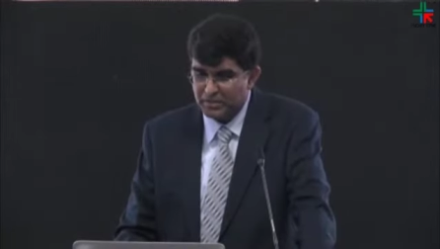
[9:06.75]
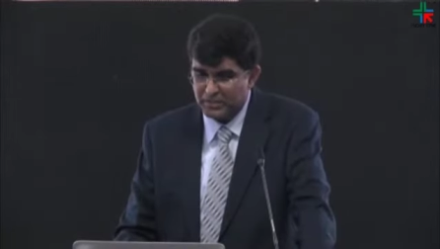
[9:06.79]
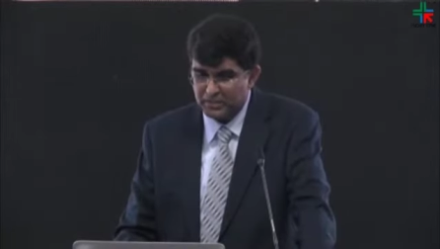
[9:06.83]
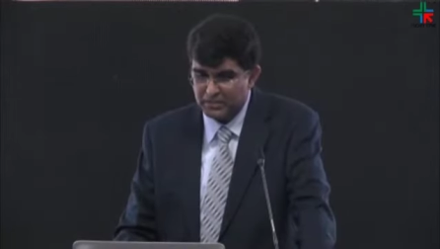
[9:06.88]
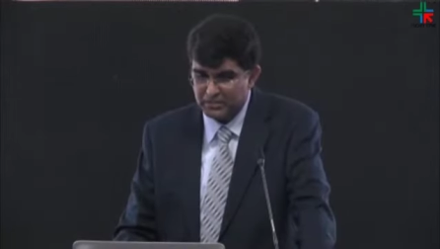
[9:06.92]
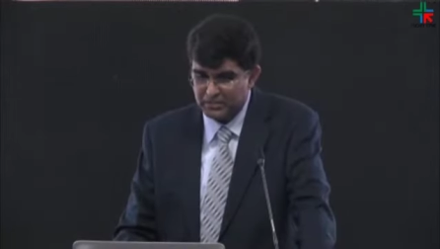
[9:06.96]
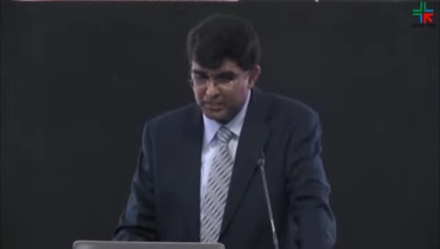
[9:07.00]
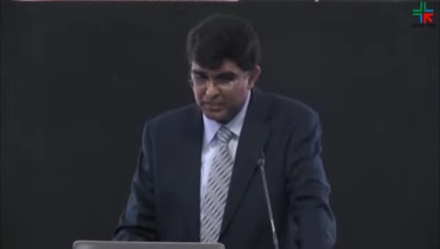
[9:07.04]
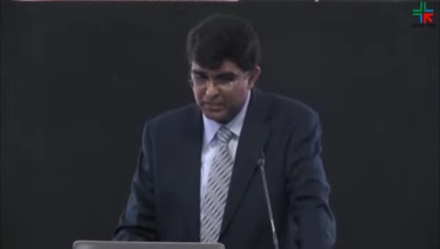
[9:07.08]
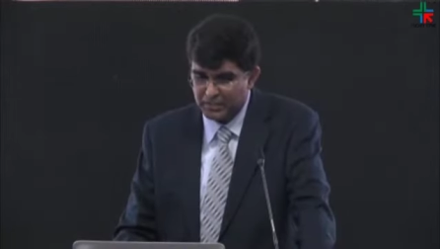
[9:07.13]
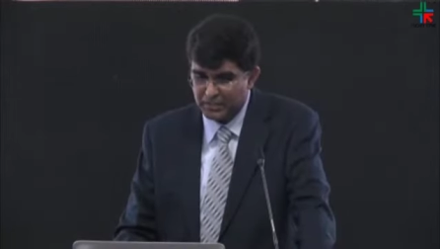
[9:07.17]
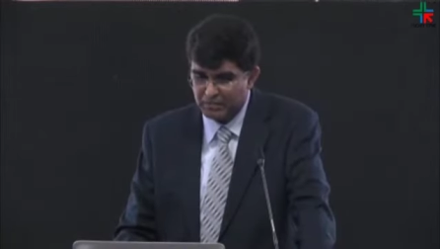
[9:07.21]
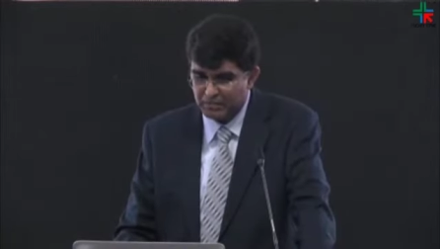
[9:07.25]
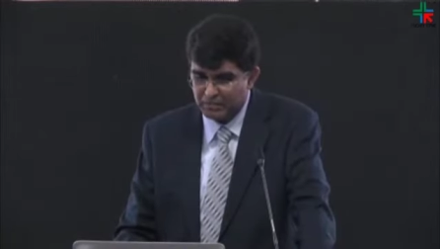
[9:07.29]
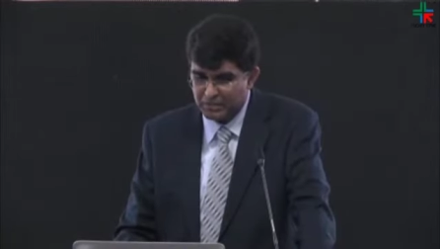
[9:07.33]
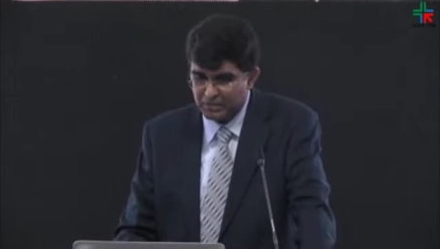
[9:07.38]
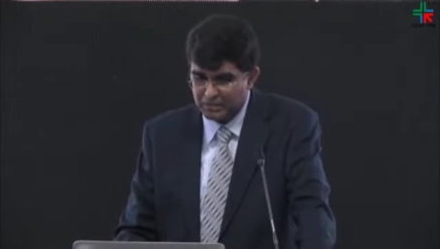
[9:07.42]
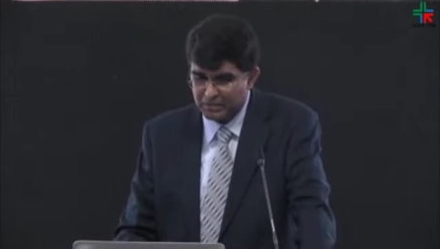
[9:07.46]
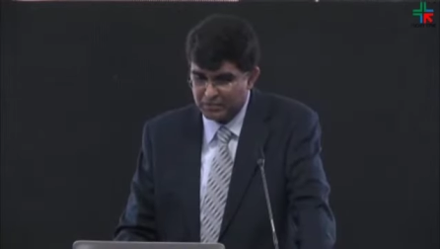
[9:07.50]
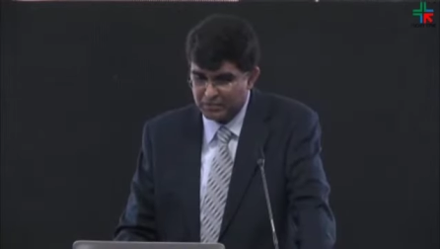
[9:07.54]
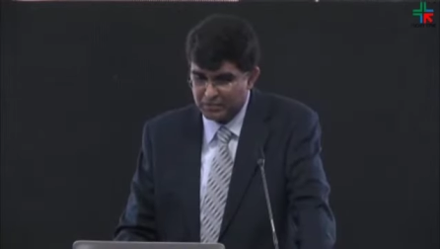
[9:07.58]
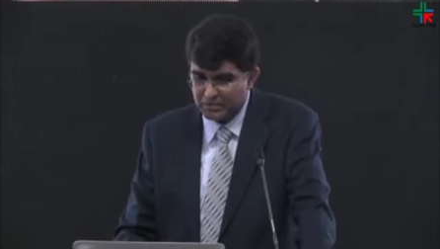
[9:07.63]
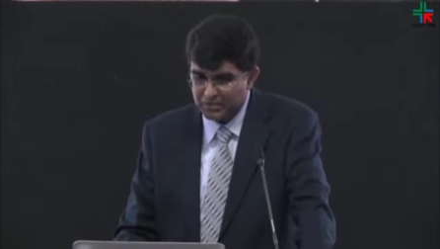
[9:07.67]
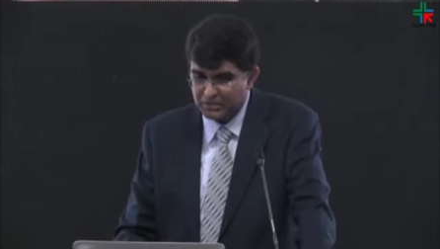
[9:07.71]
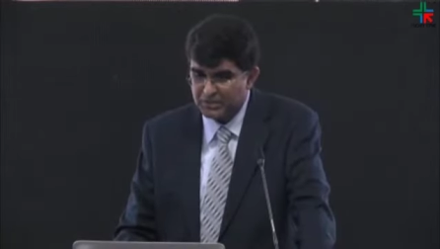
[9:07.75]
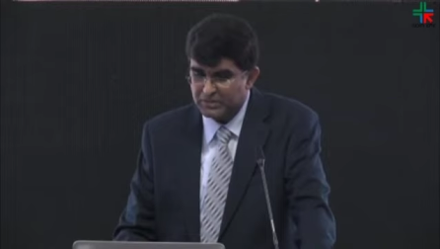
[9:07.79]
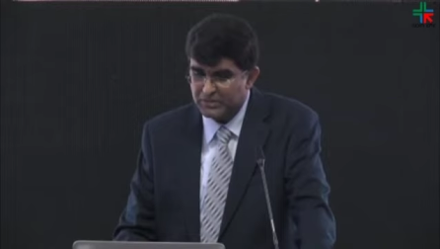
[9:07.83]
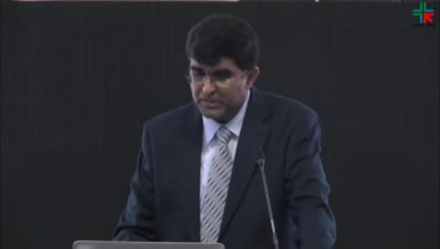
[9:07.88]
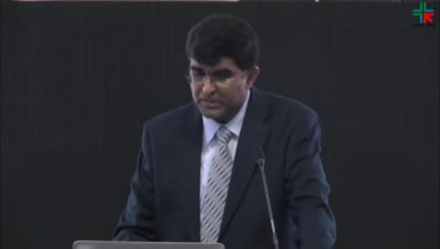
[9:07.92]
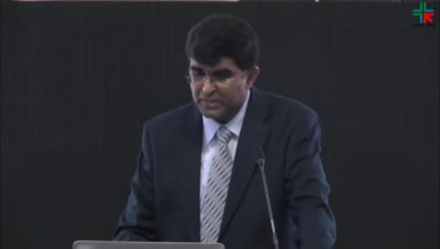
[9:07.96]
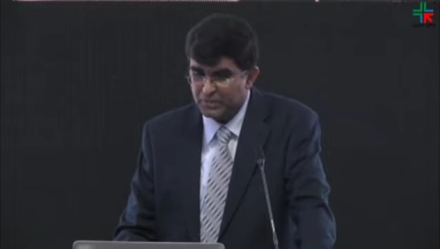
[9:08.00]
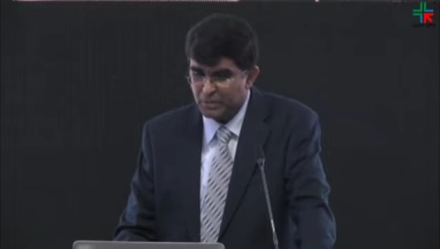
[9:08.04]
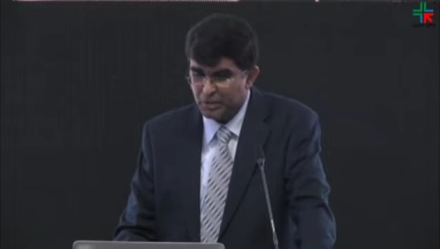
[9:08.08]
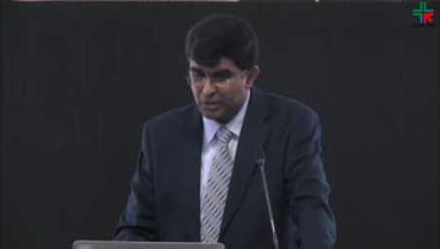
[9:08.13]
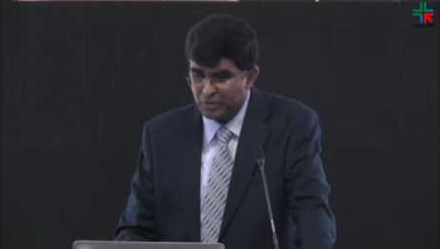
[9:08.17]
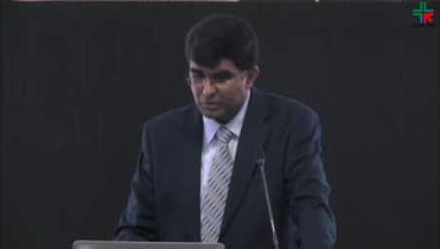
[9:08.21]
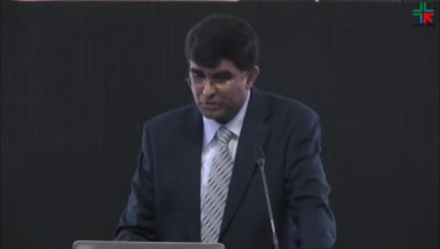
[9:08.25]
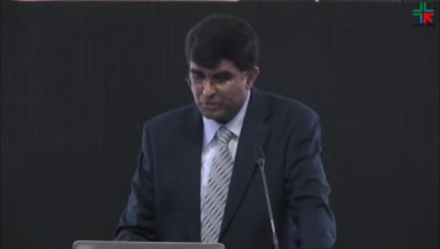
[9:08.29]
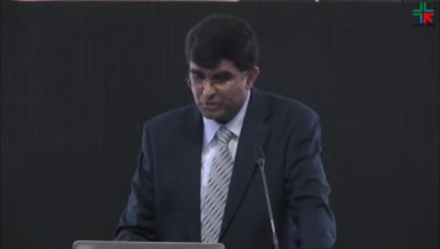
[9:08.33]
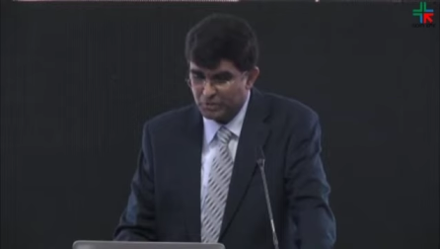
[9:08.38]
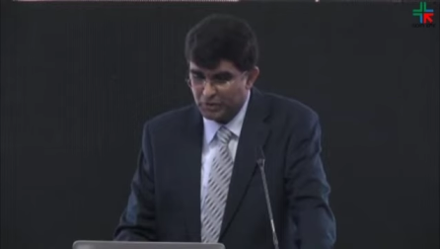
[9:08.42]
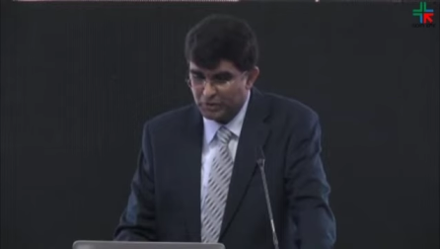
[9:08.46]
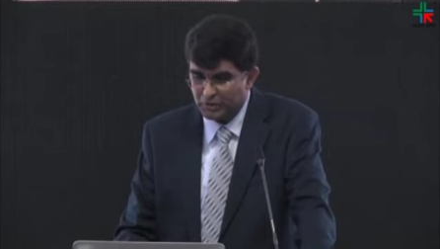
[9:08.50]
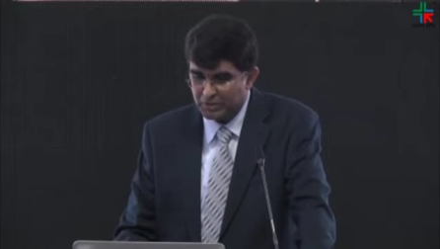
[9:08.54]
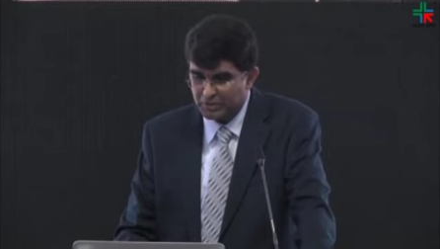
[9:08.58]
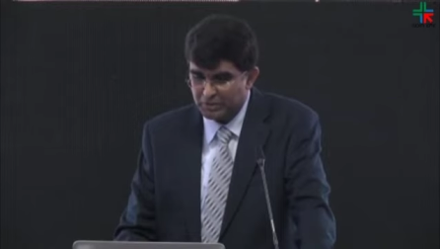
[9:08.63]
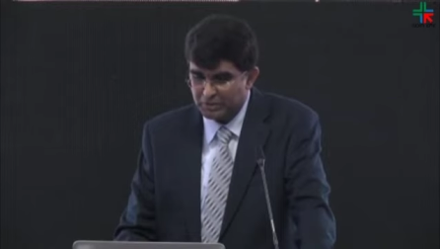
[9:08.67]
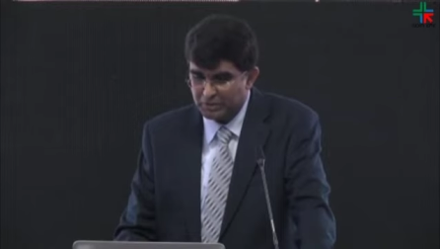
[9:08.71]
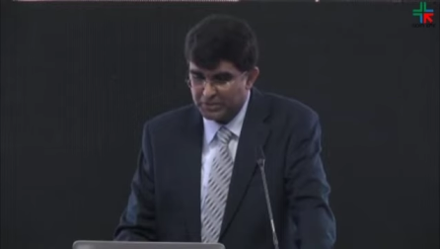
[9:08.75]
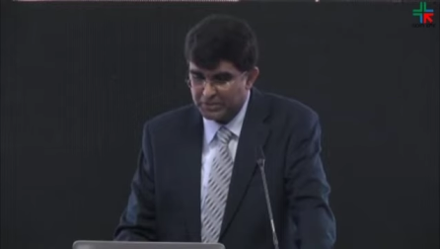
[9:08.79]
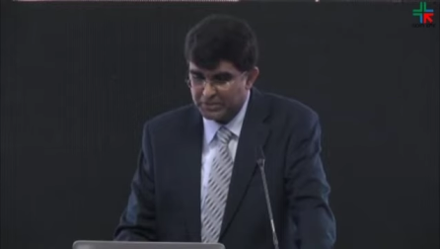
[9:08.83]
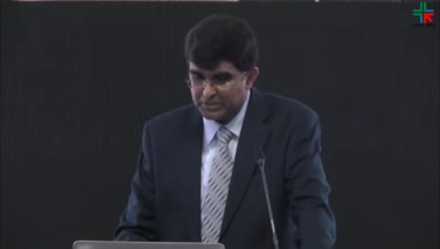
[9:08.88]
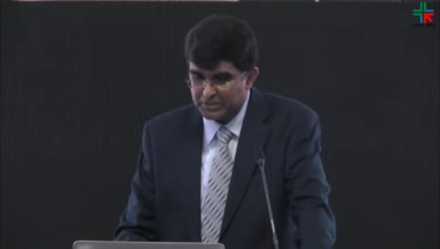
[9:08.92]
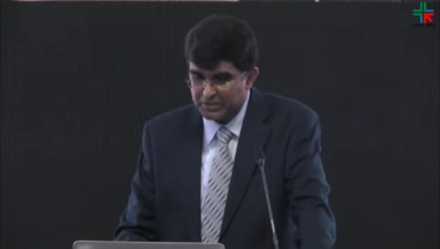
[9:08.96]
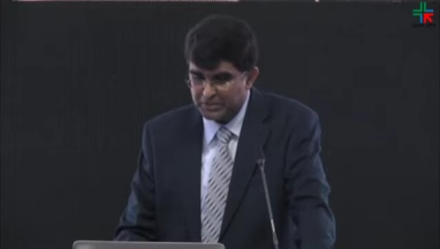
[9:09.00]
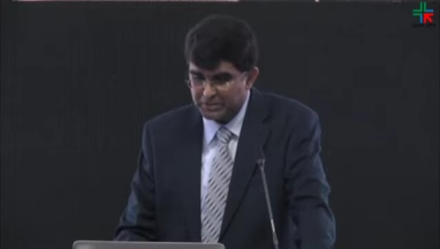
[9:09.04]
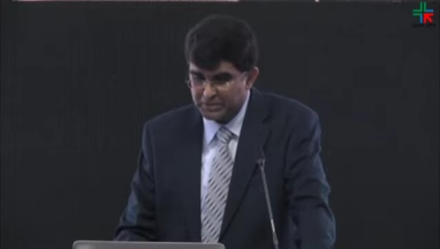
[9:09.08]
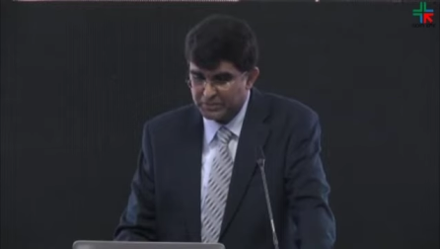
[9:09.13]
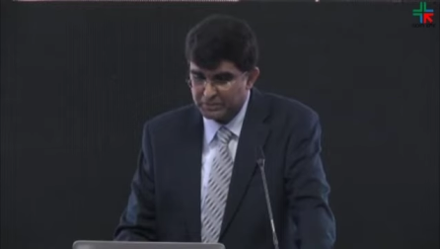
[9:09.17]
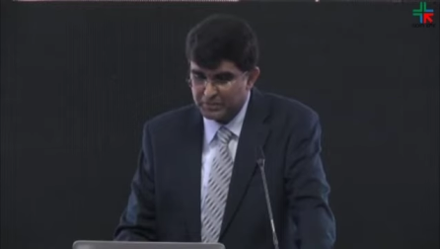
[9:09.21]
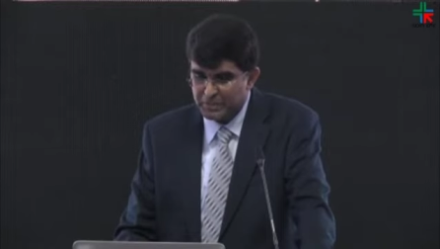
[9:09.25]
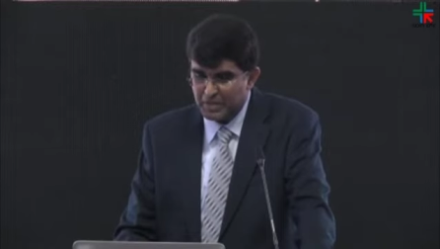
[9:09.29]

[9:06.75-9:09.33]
and central venous pressures than normovolemic patients,